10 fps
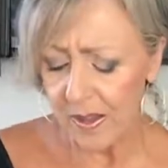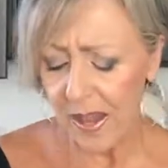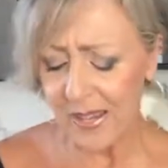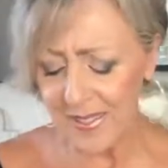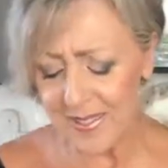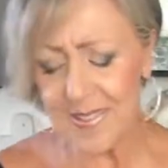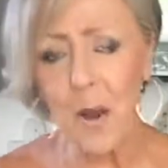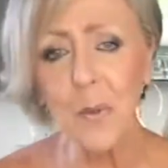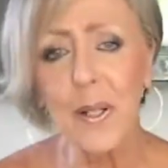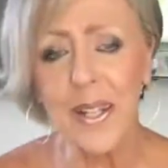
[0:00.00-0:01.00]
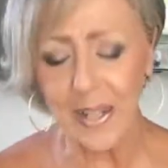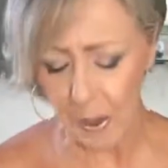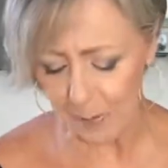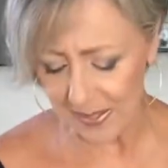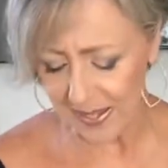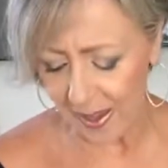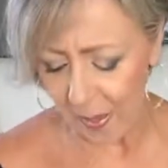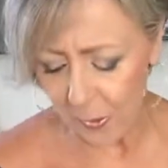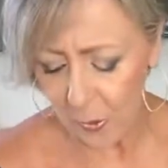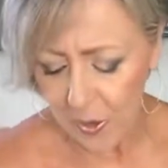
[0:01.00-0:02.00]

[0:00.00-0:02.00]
and it's not really coming together.